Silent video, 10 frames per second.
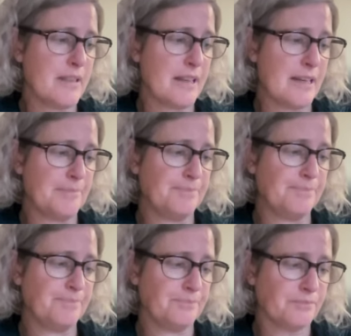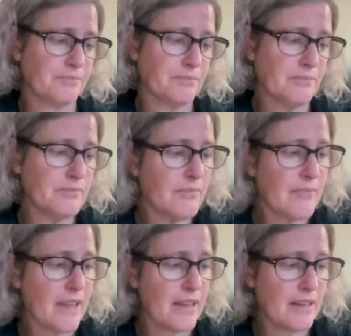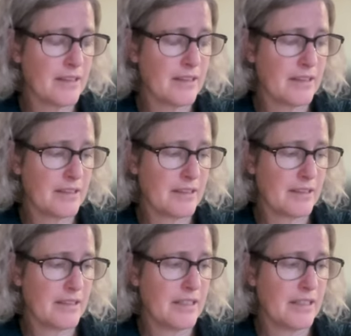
Um, uh,